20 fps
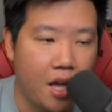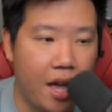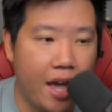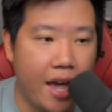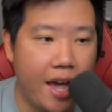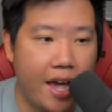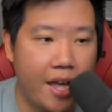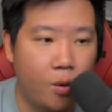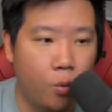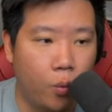
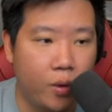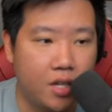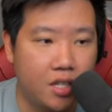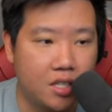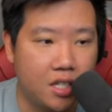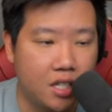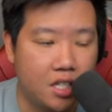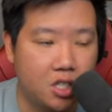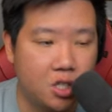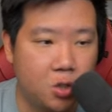And what it's
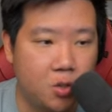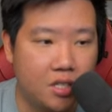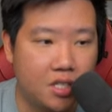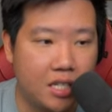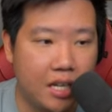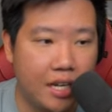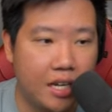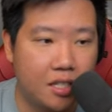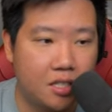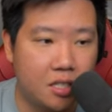going to do is
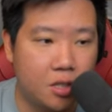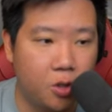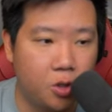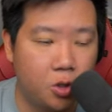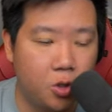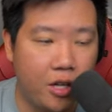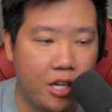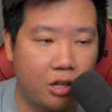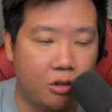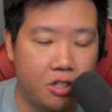that it's going
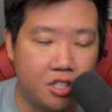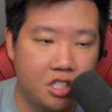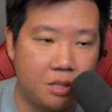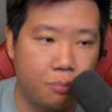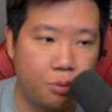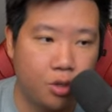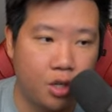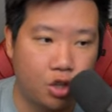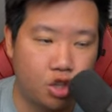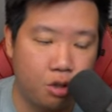to increase the
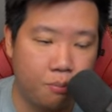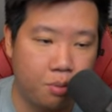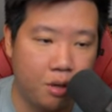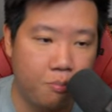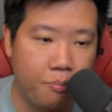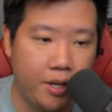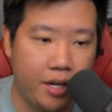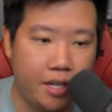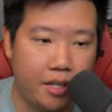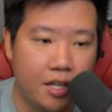production per
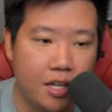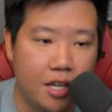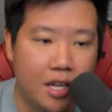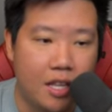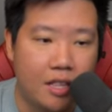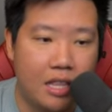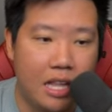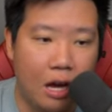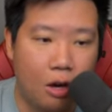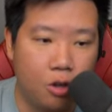minute.
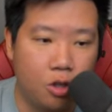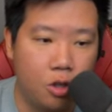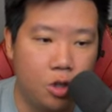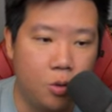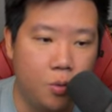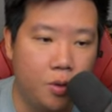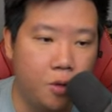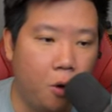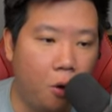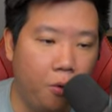Now,
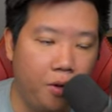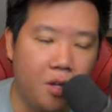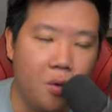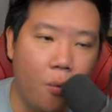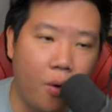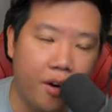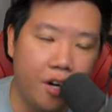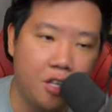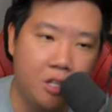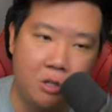you would only
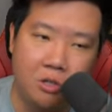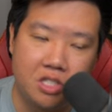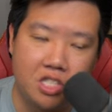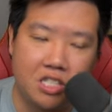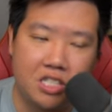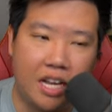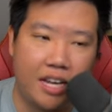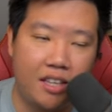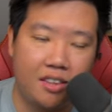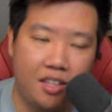want to use
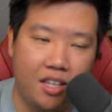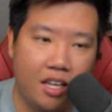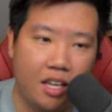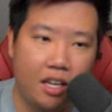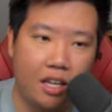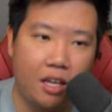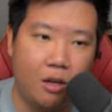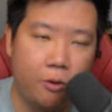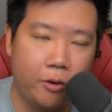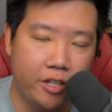this, I
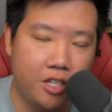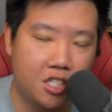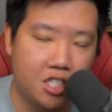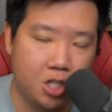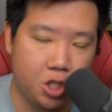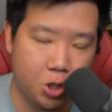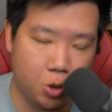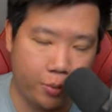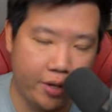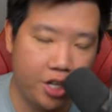think, in a
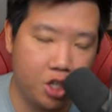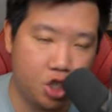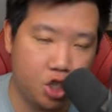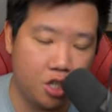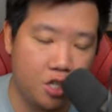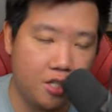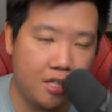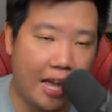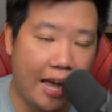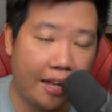
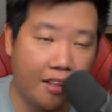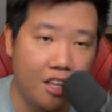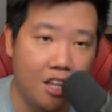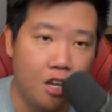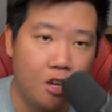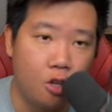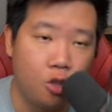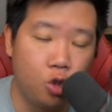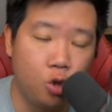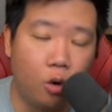situation that
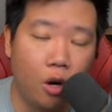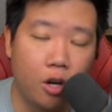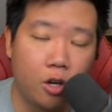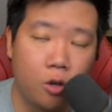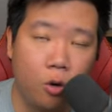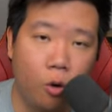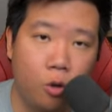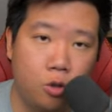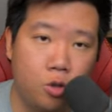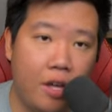you are
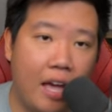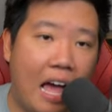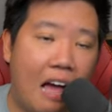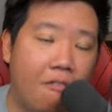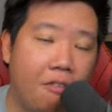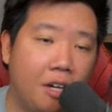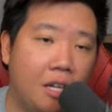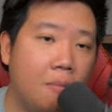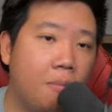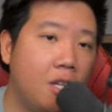going to
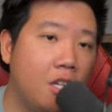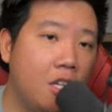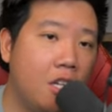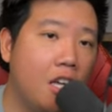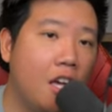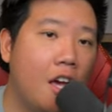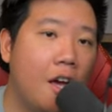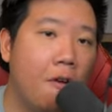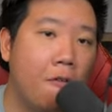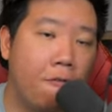heavily
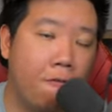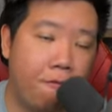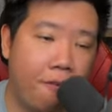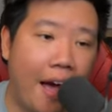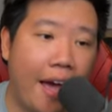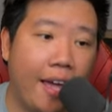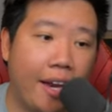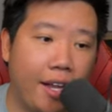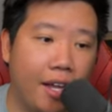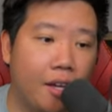be
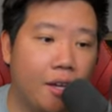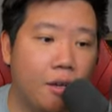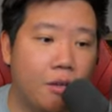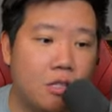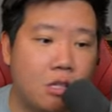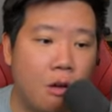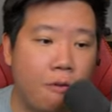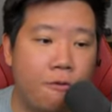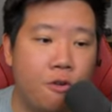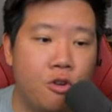fighting.
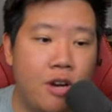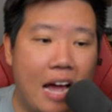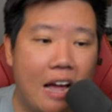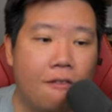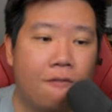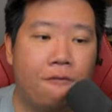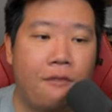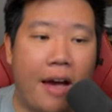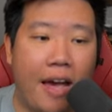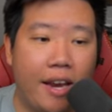So if you're
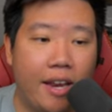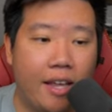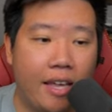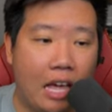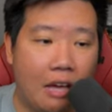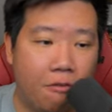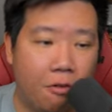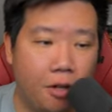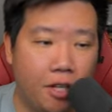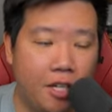not fighting
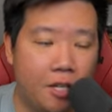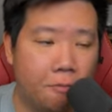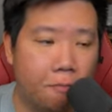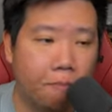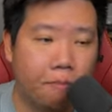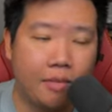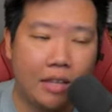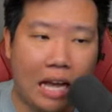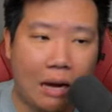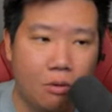heavily,
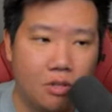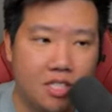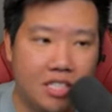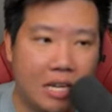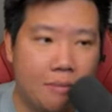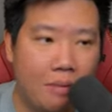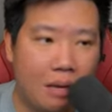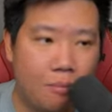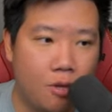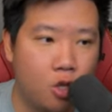I would
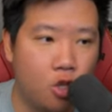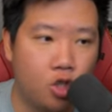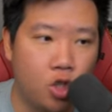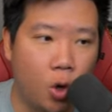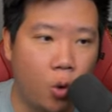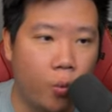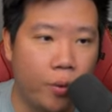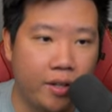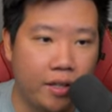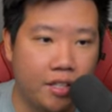say maybe you
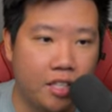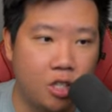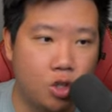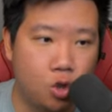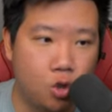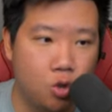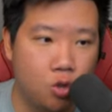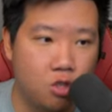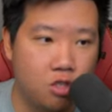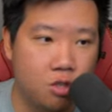don't really need
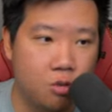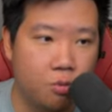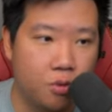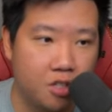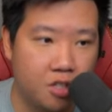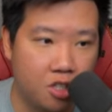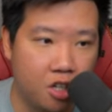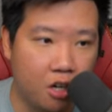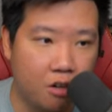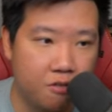to use your
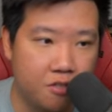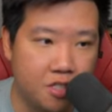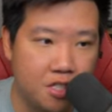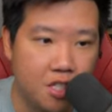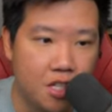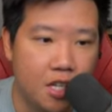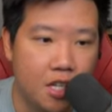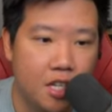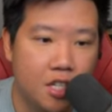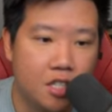reserves.
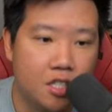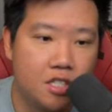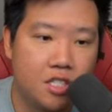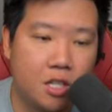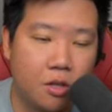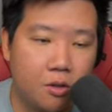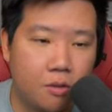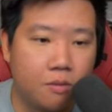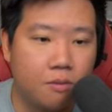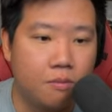
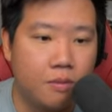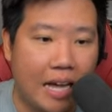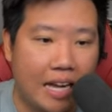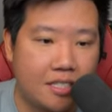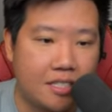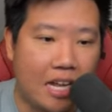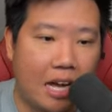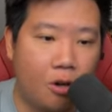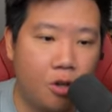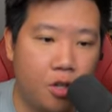So
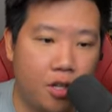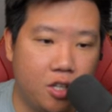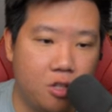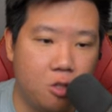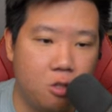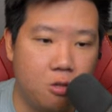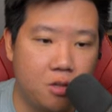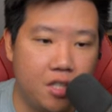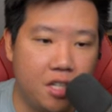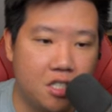that's how you can
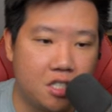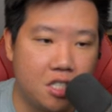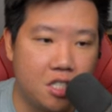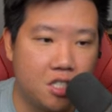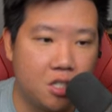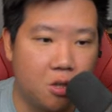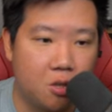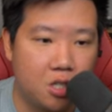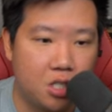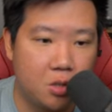do things.
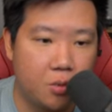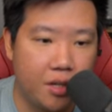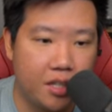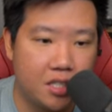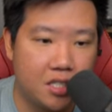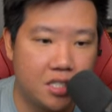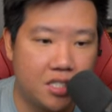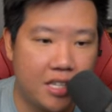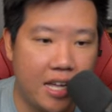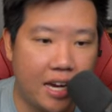There's also
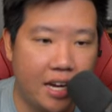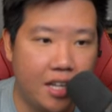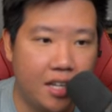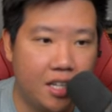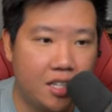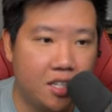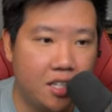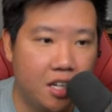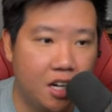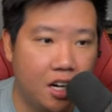a setting
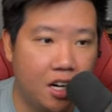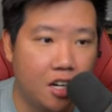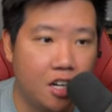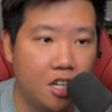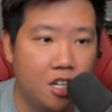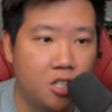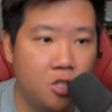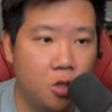in here.